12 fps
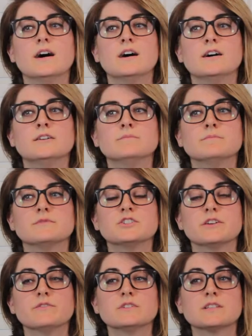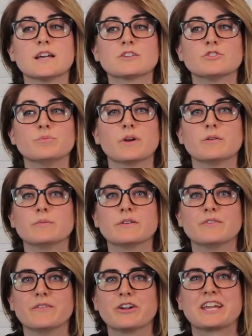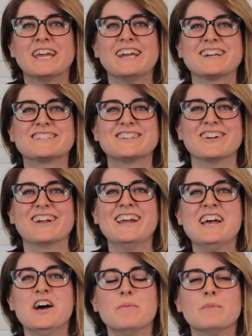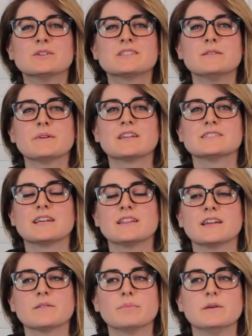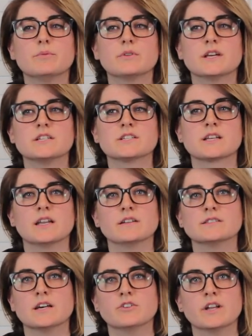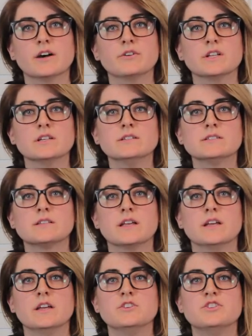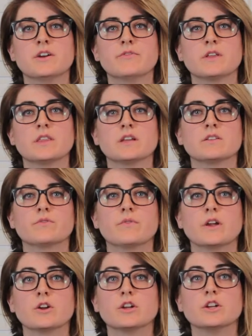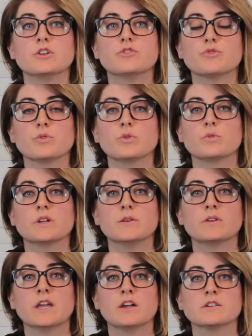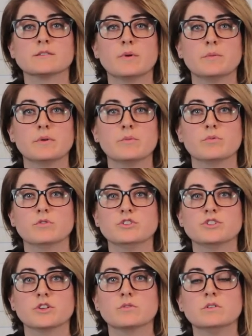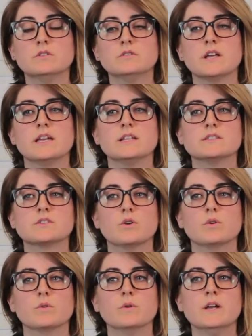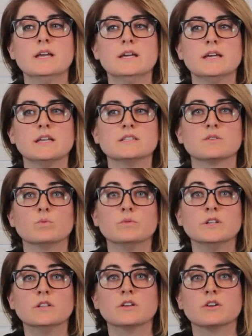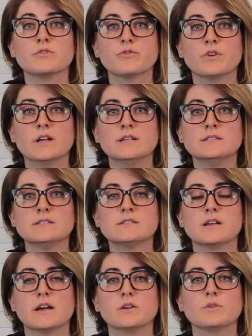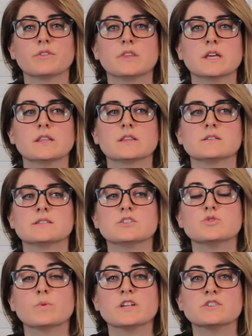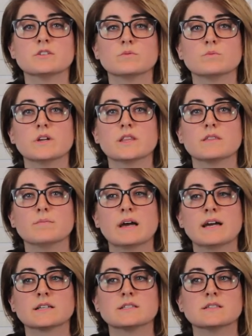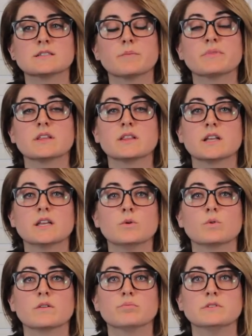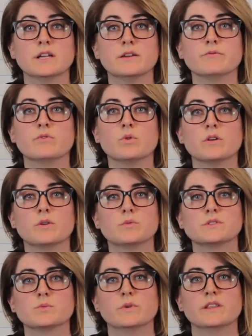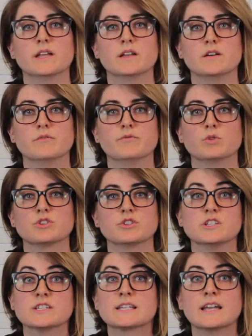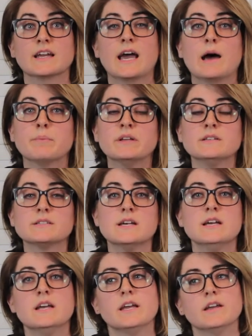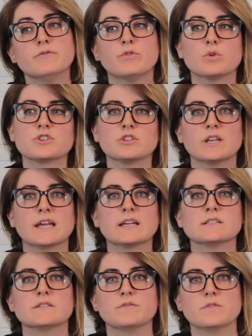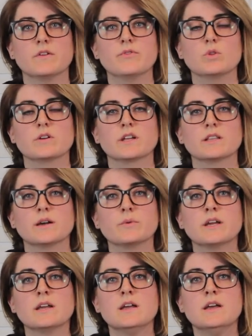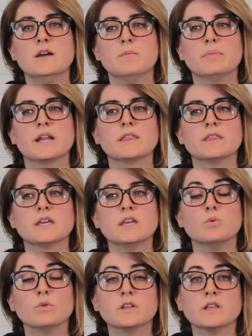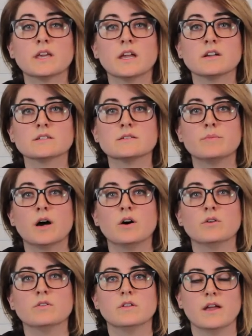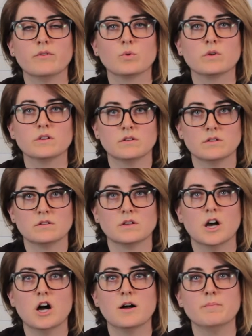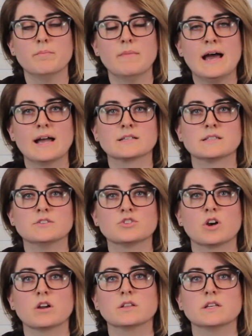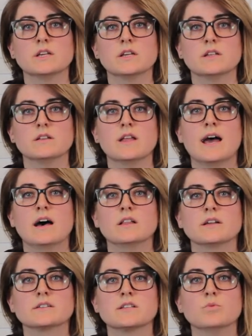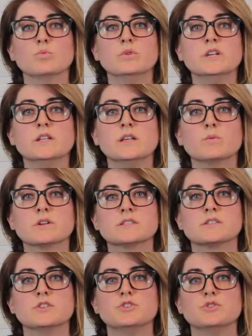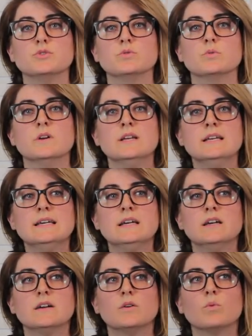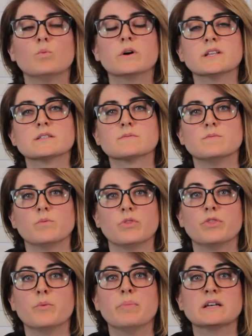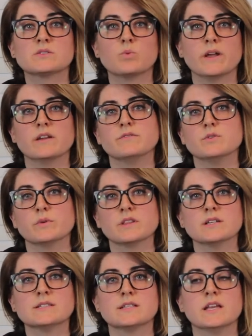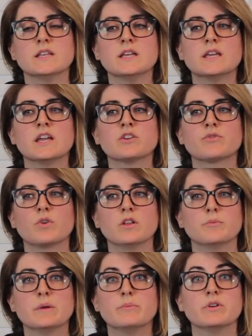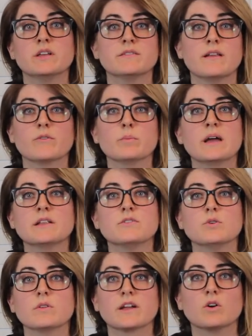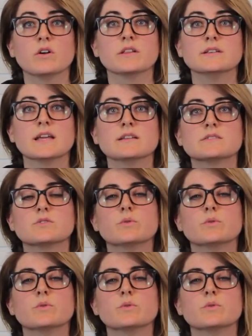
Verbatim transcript: Um, Jeff is actually probably my favorite character, mostly because I like people that just kind of tell it how it is, and Jeff I think is very true. He cares about people in general, and so he's a really good friend. I don't think the situation with Max is something that he would have planned for. It was one that unfortunately just kind of happened, and fortunately I guess if you look at it that way, but I think he really cares about everyone, um, Max and Charlie and Alex, and really wants to do what is the best way of doing this, and he cares for all the people he's never met too, like all the dates.